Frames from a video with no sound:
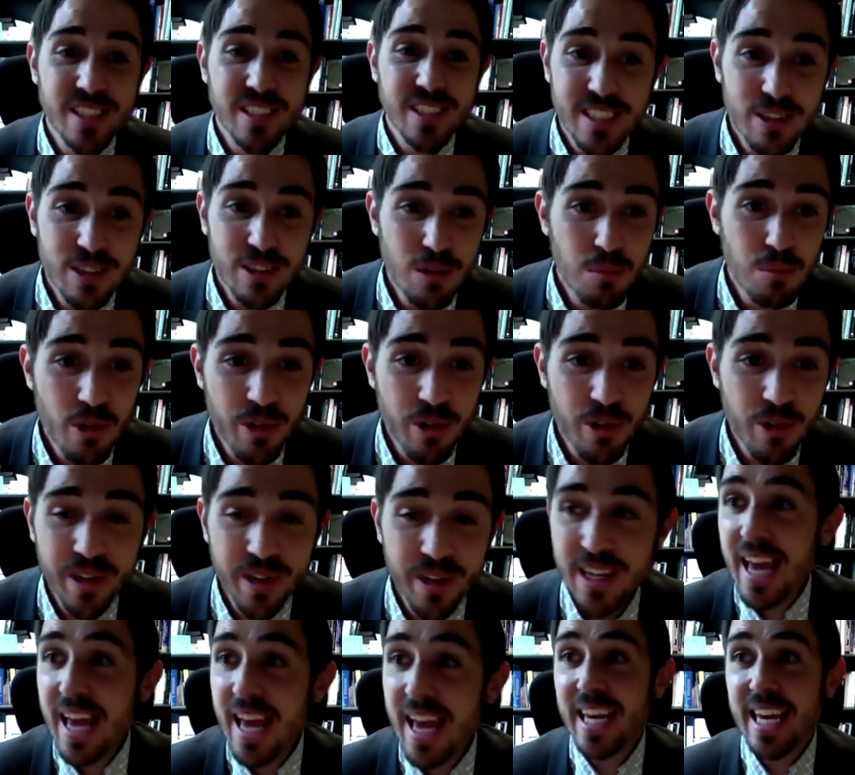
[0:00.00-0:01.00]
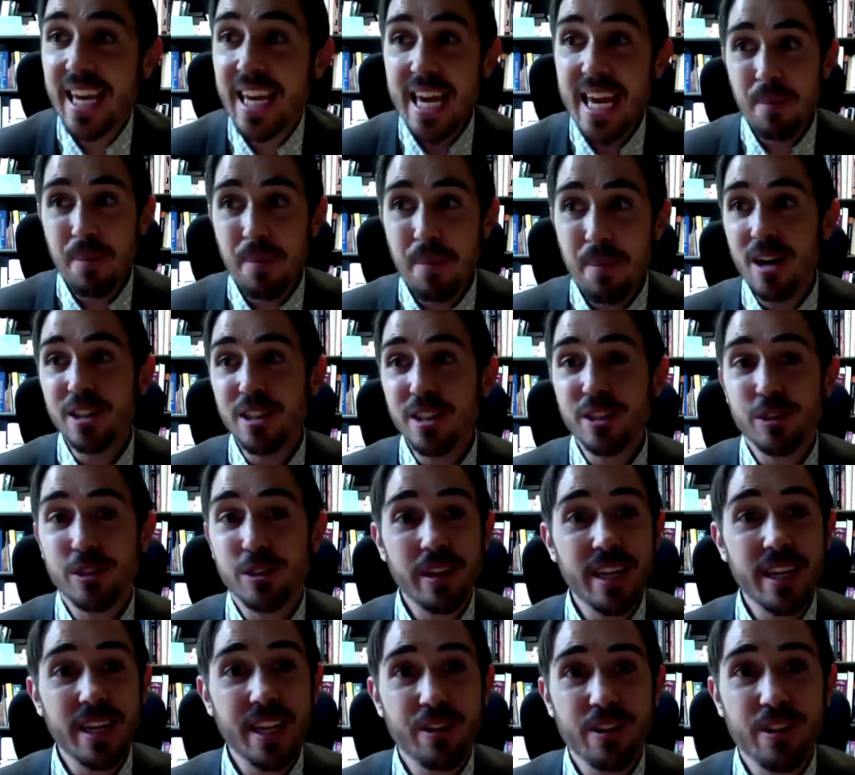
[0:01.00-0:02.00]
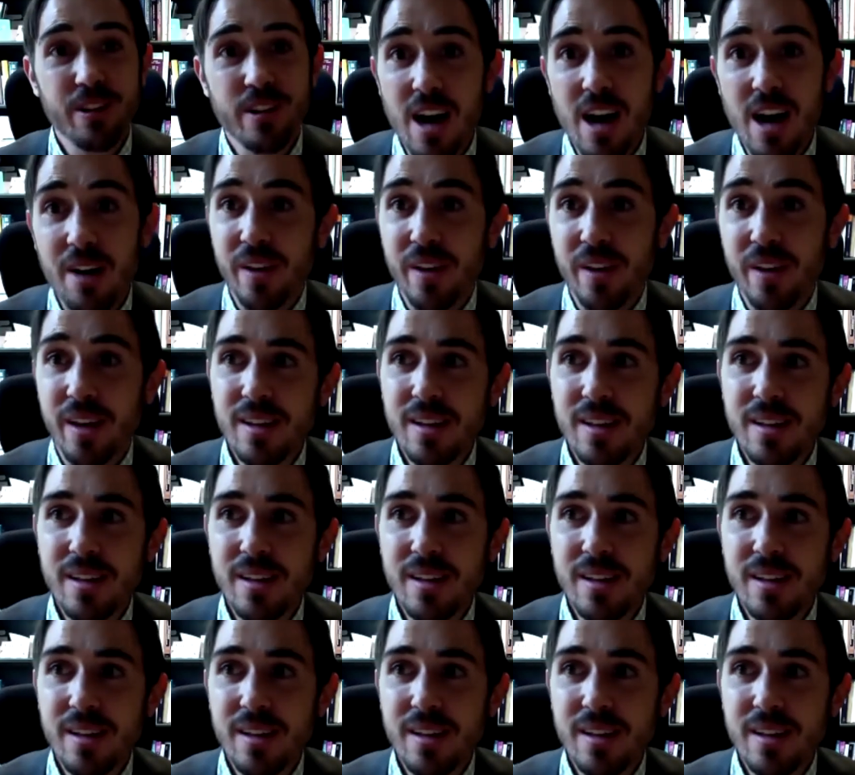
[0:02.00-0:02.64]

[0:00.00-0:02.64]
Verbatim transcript: single morning. Keep on drinking your coffee